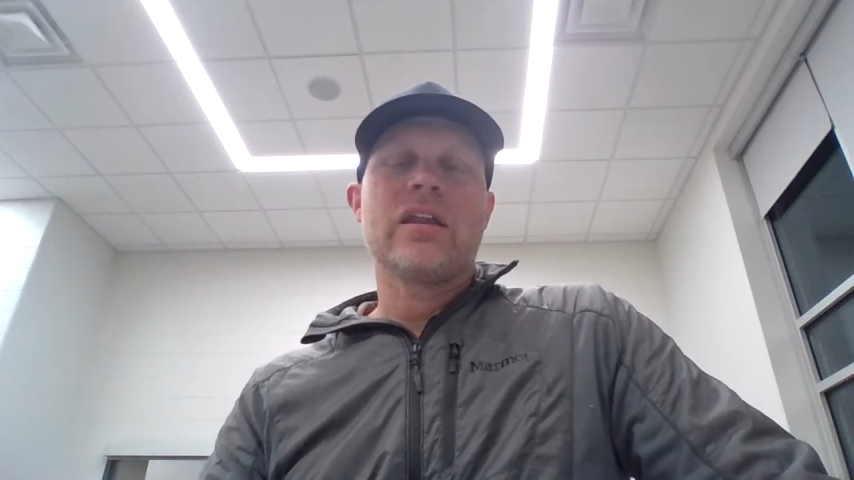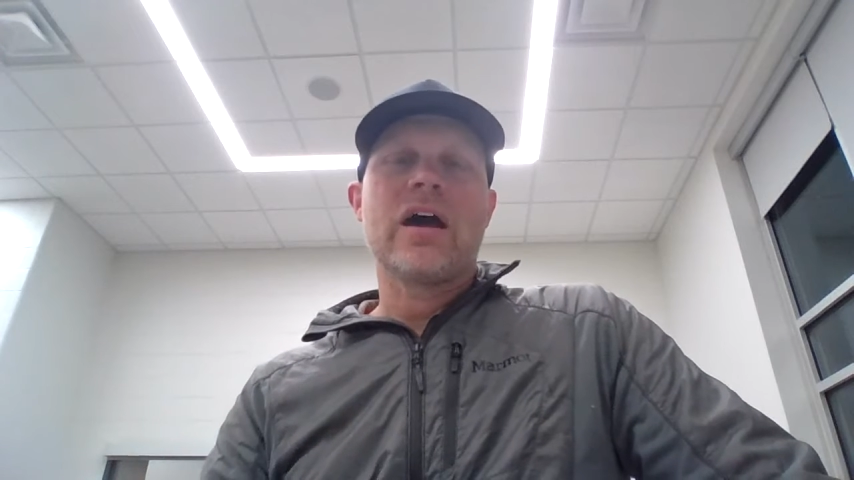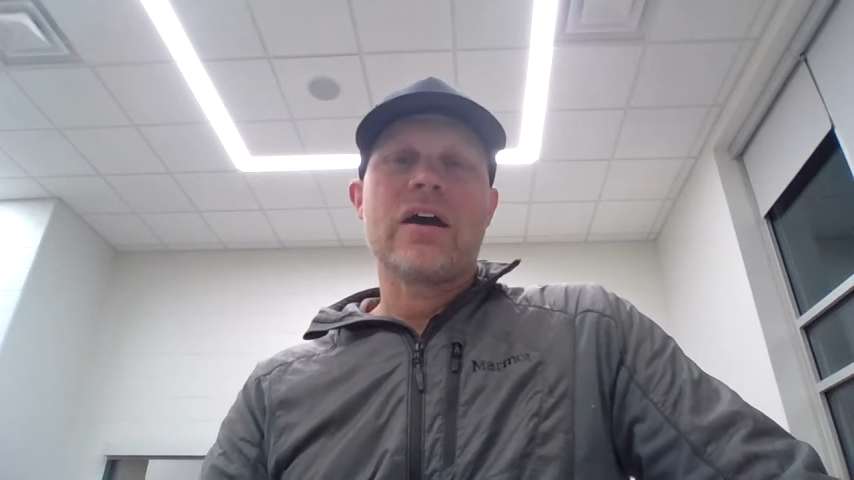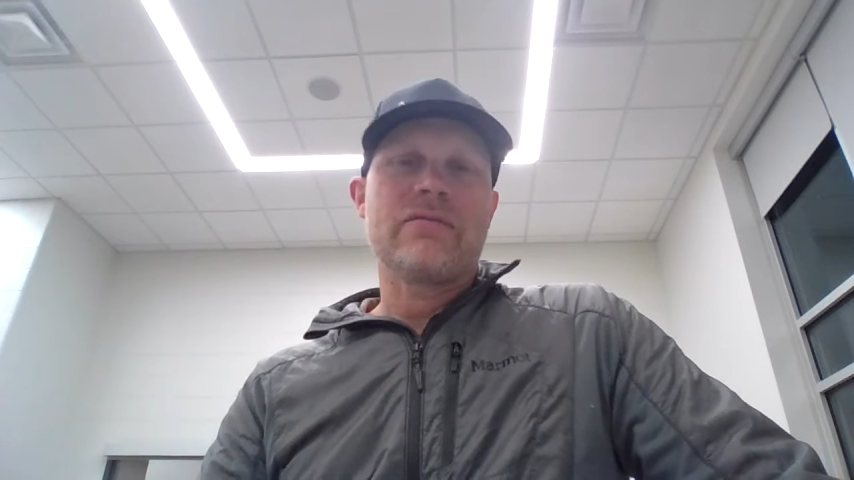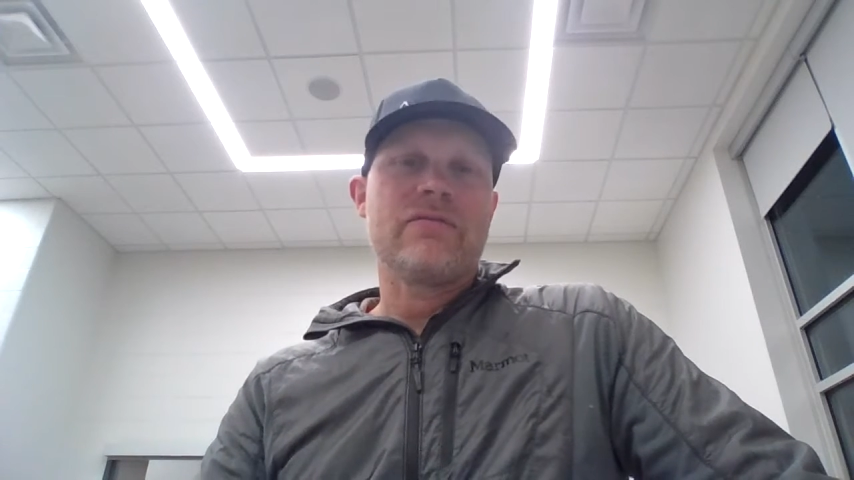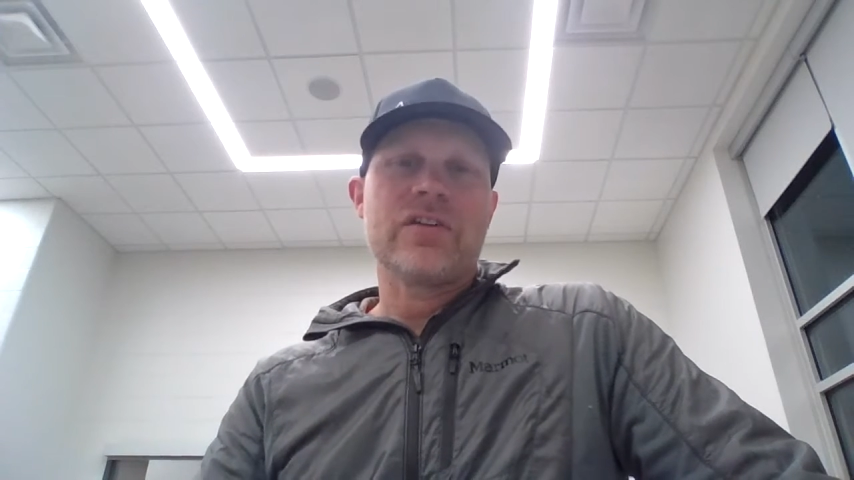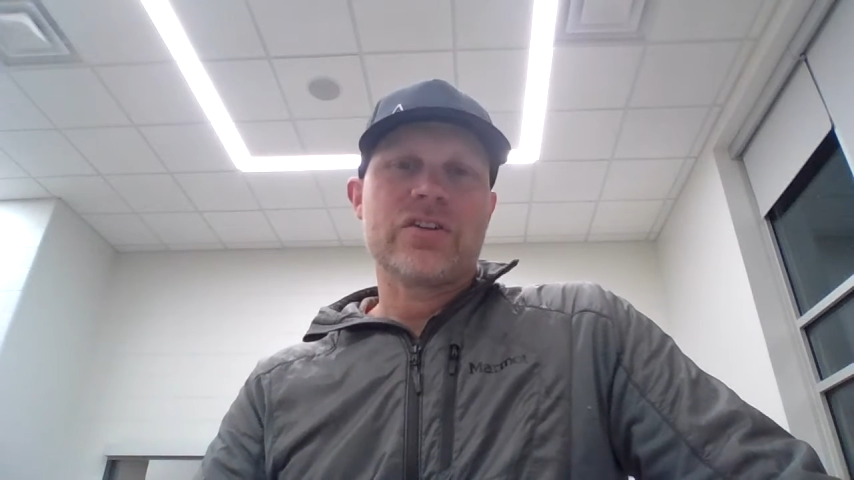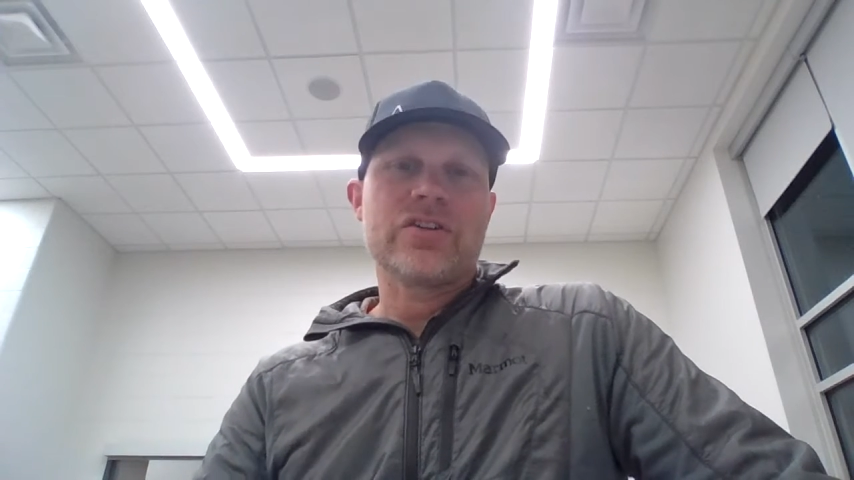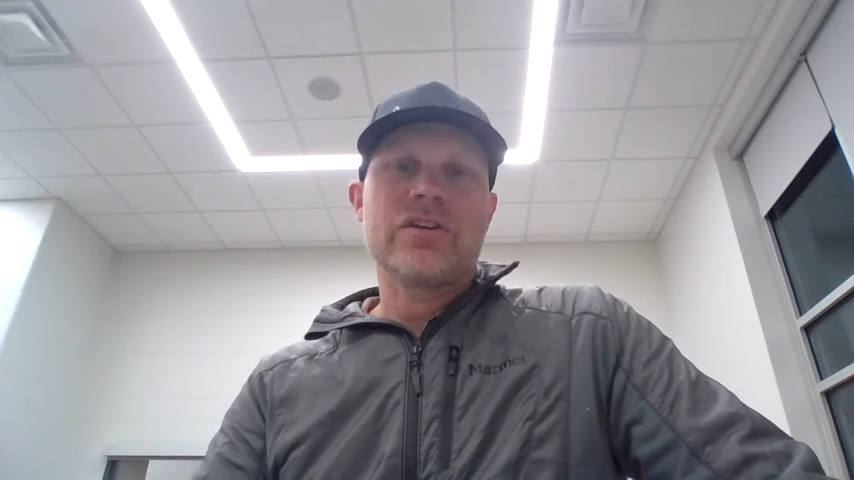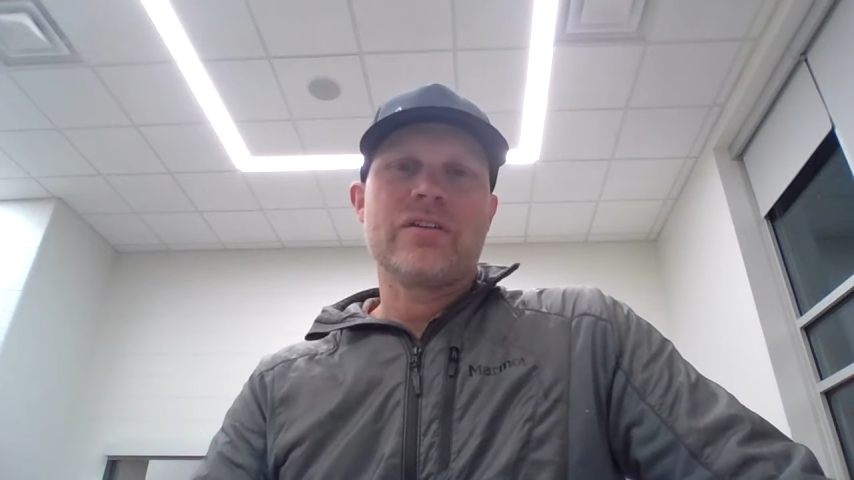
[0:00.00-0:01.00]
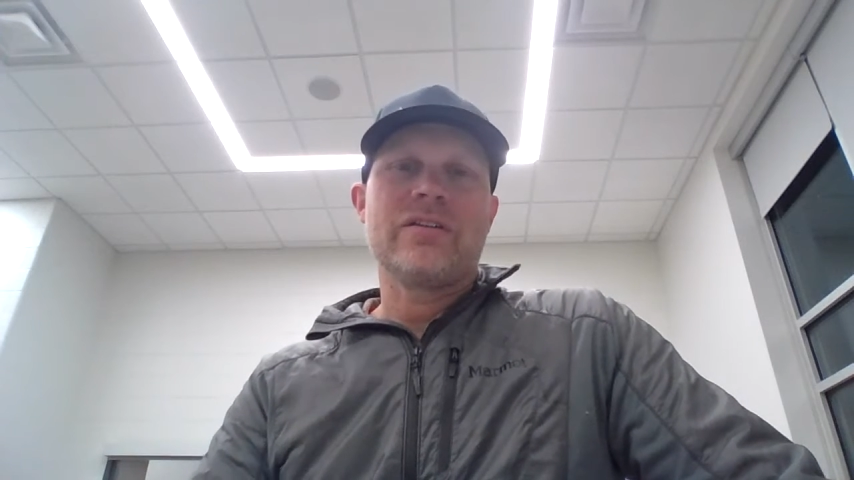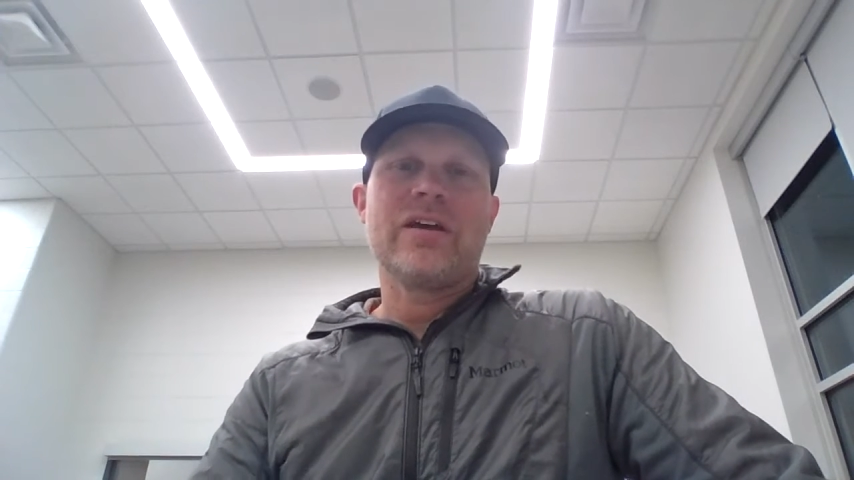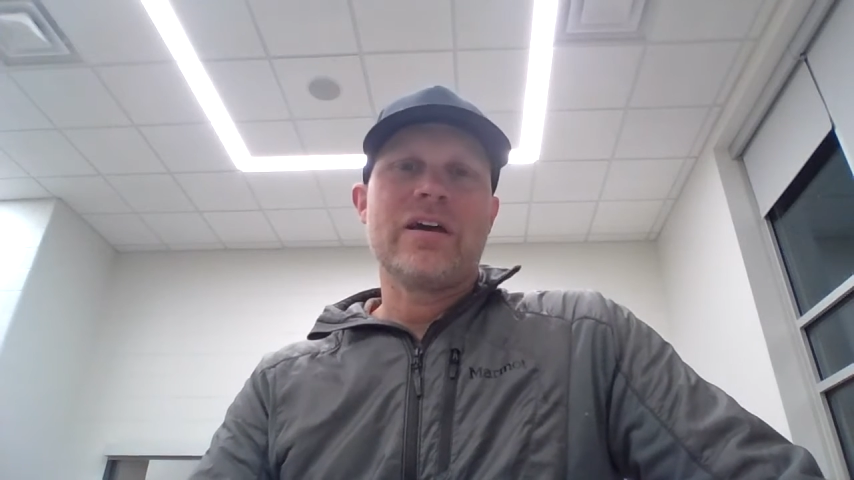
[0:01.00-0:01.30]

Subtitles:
nonfiction